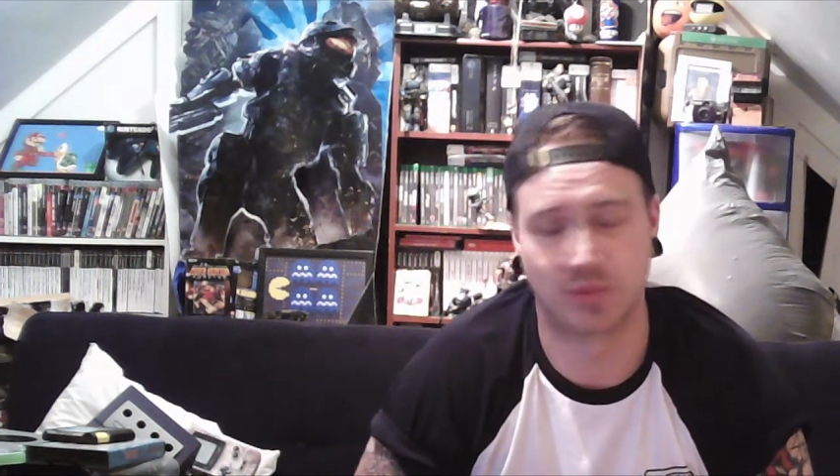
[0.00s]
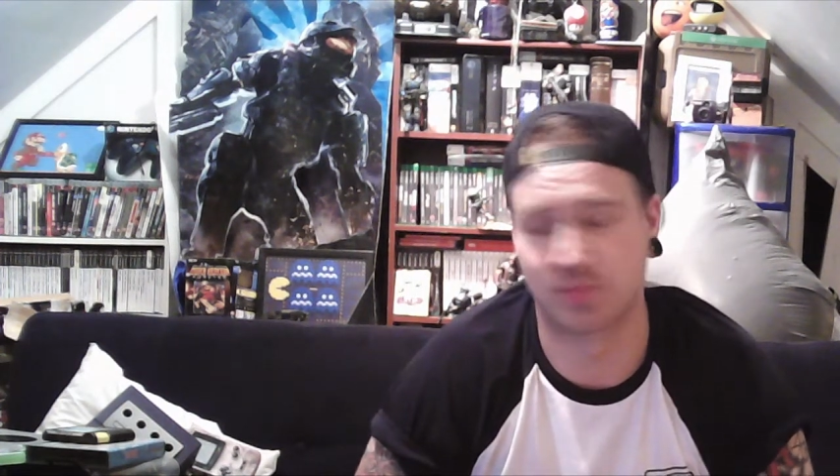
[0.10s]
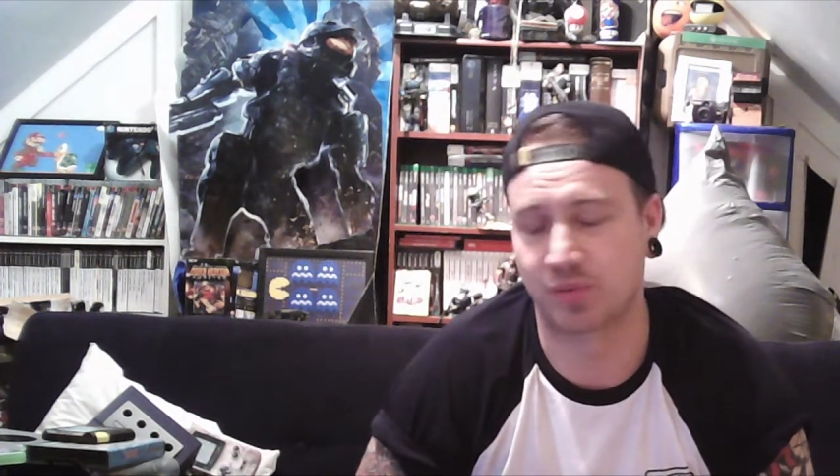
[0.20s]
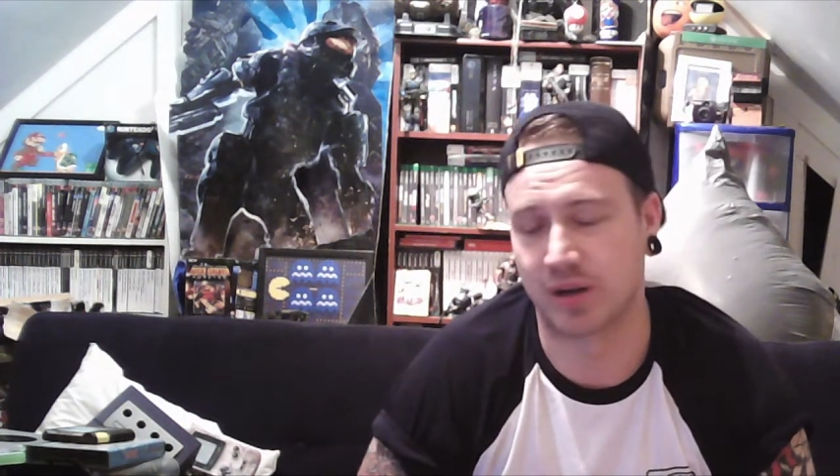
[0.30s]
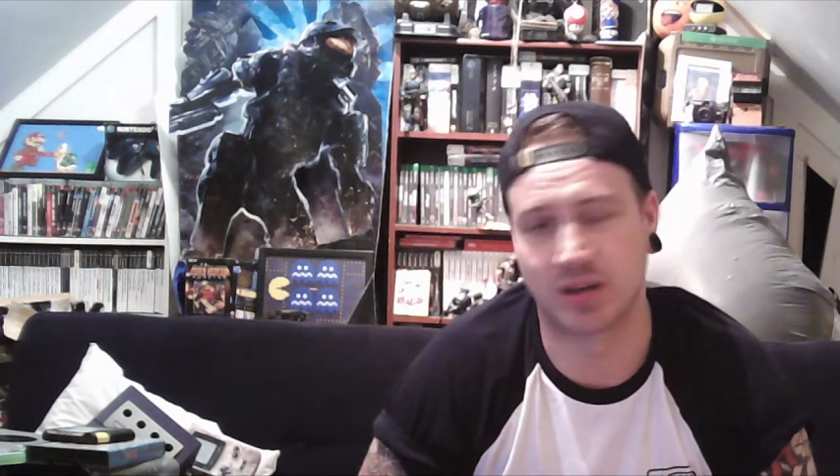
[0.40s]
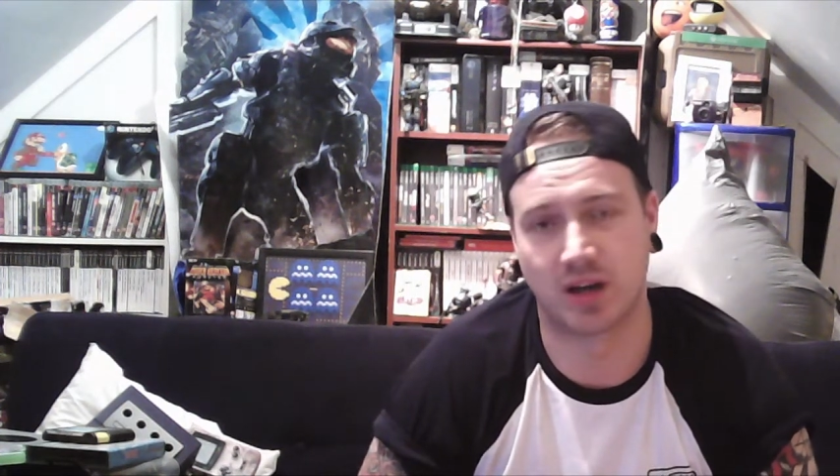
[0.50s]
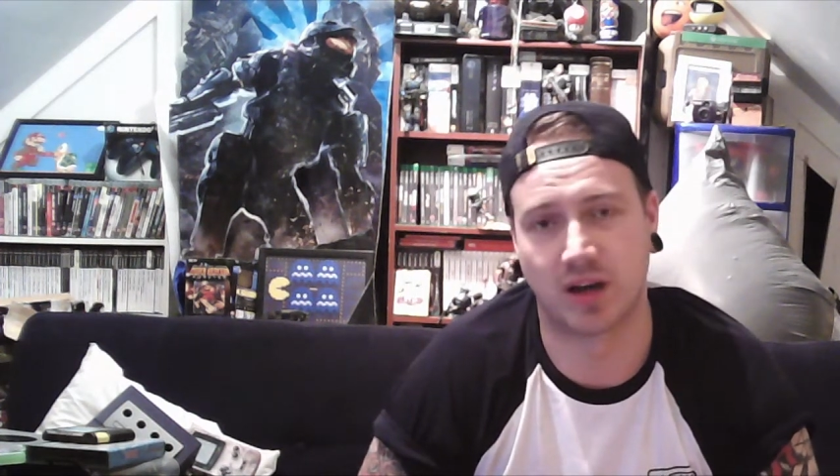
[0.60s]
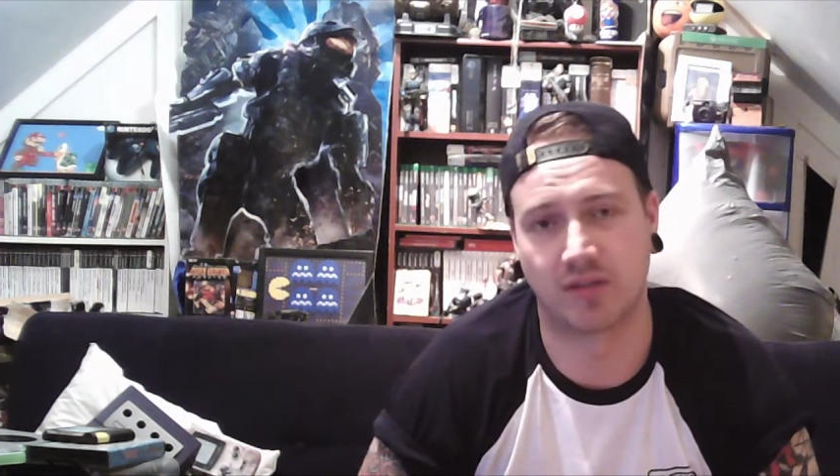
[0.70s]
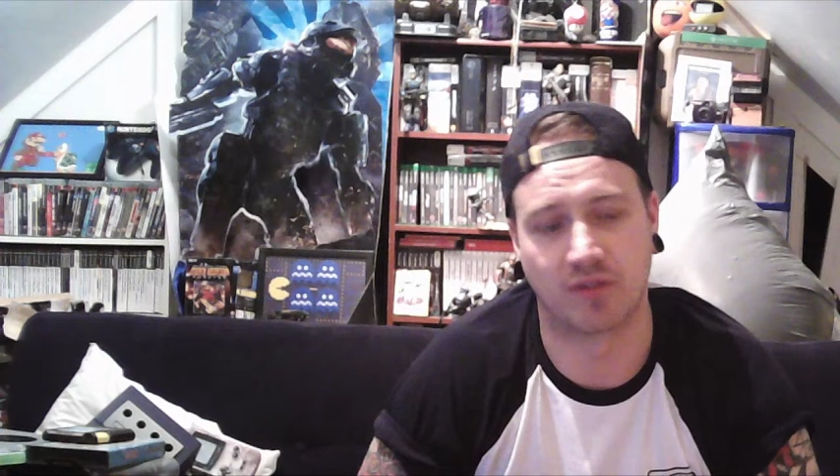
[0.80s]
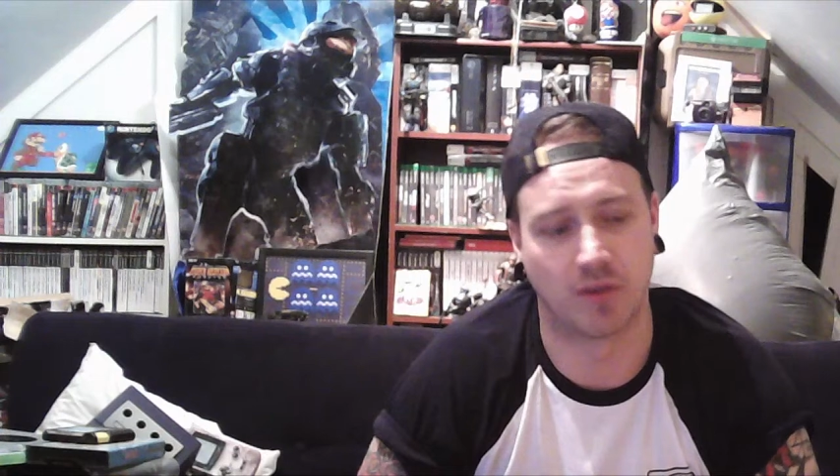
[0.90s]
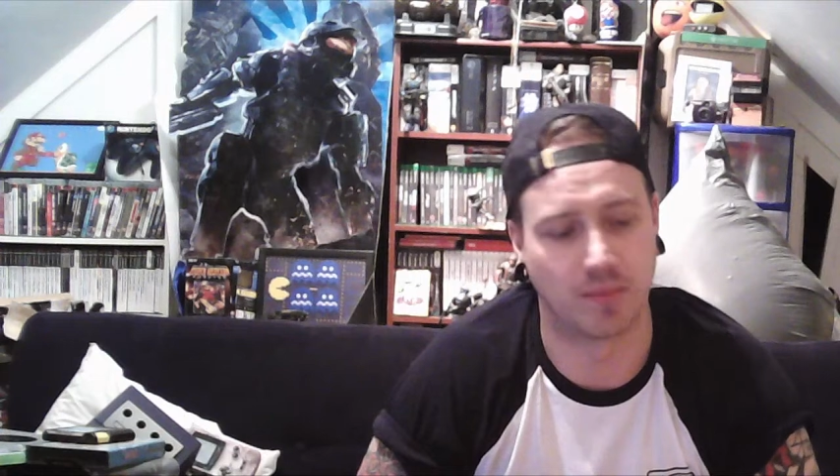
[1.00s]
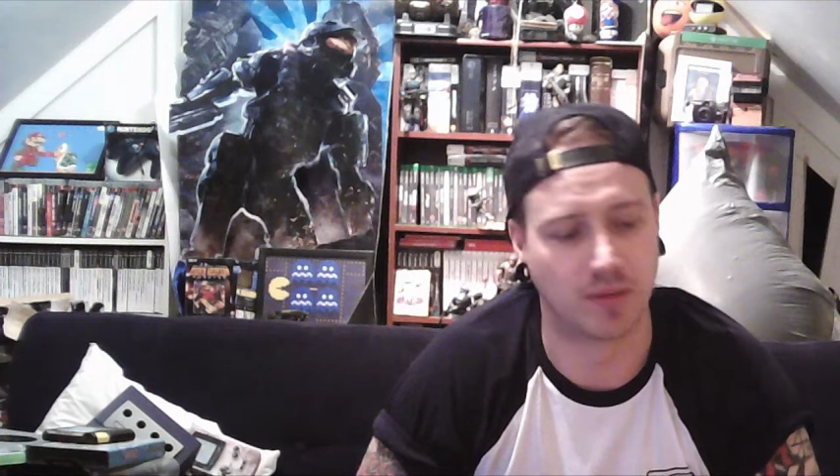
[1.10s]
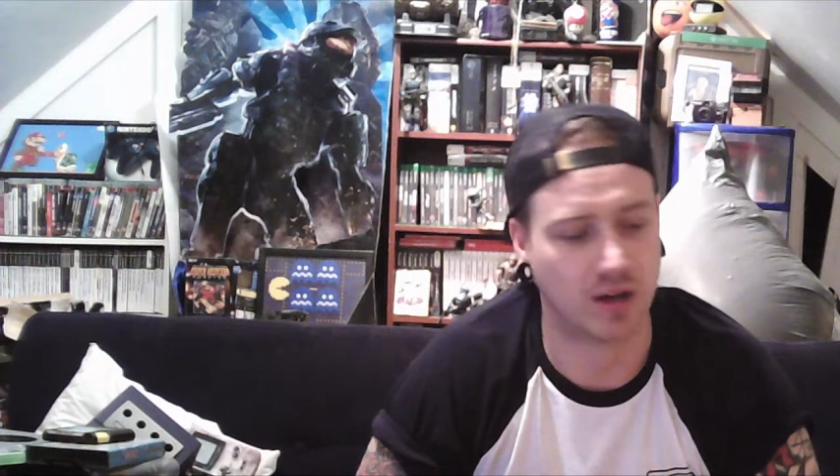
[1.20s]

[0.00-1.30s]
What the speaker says: pretty tired from